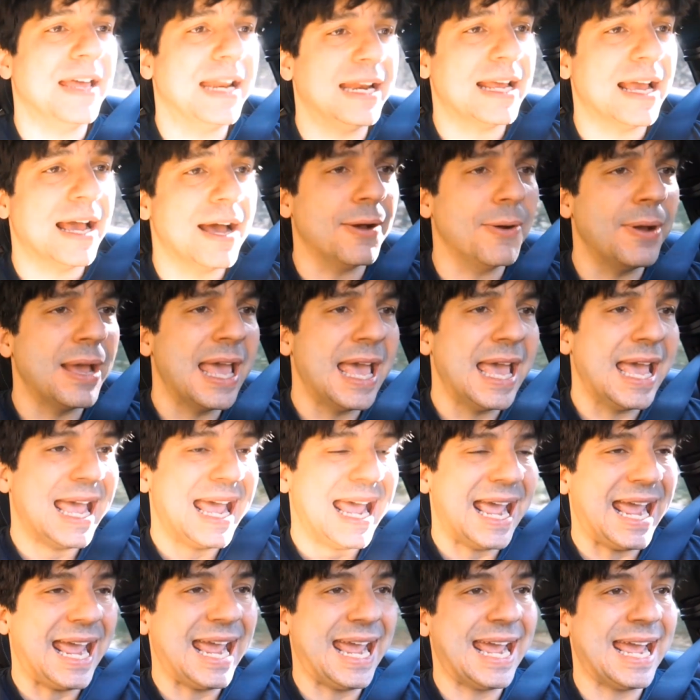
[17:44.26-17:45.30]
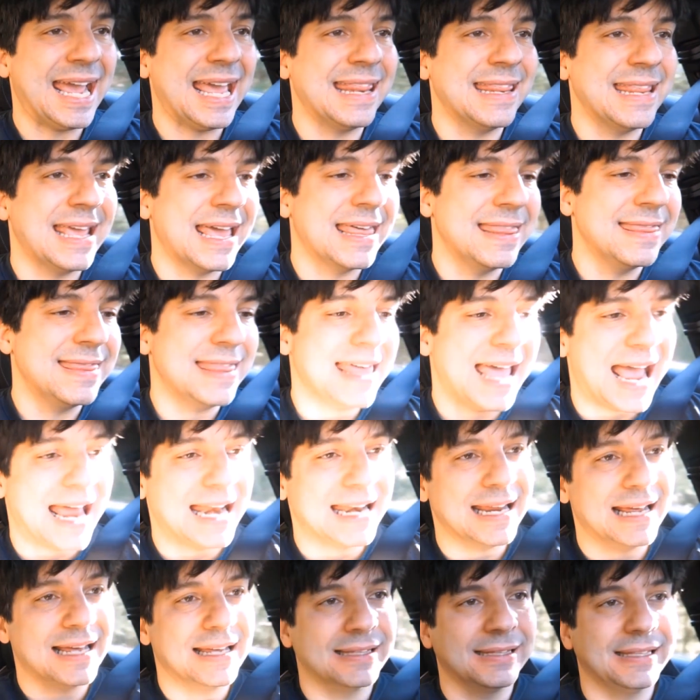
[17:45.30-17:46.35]
the video, and
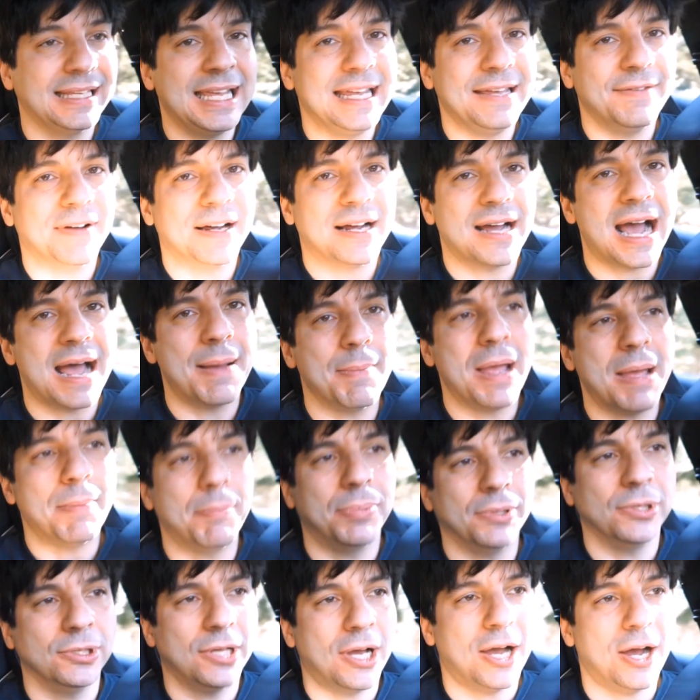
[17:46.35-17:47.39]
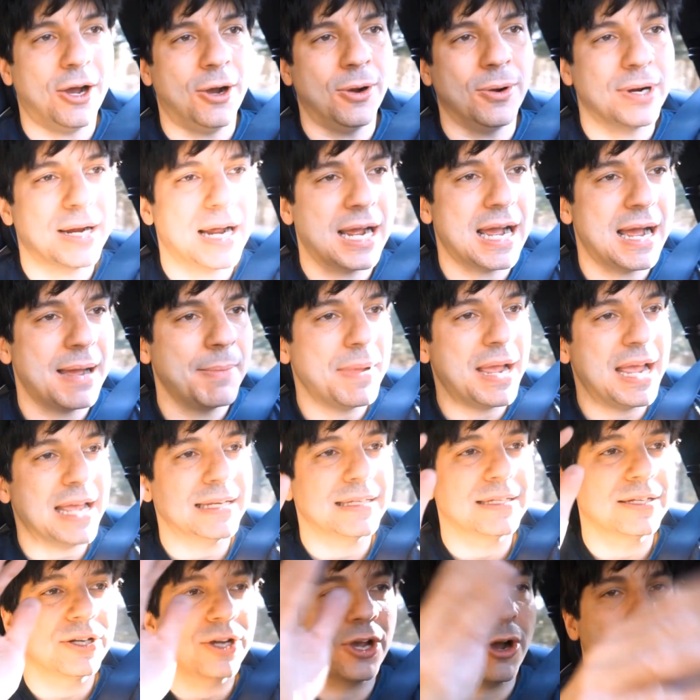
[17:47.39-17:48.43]
then leave a comment below.
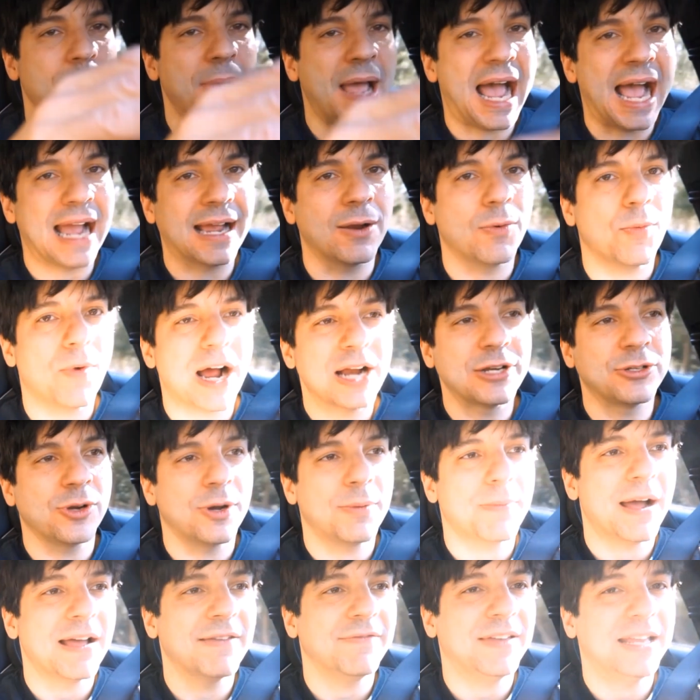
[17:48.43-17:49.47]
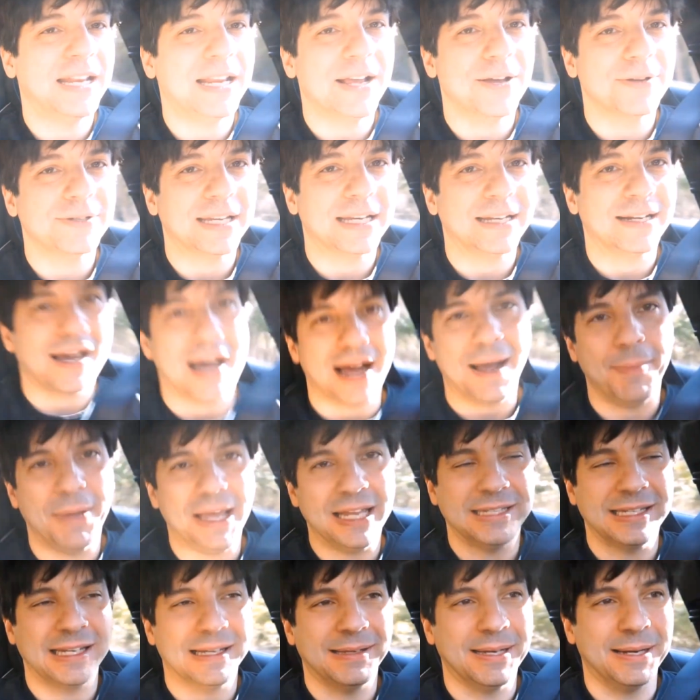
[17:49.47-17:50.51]
Comment, go back and watch all my videos and
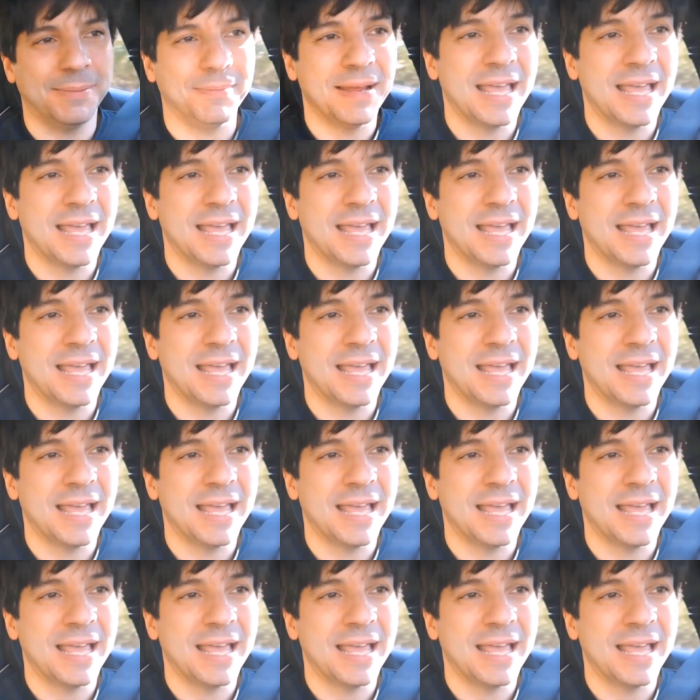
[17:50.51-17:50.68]
comment on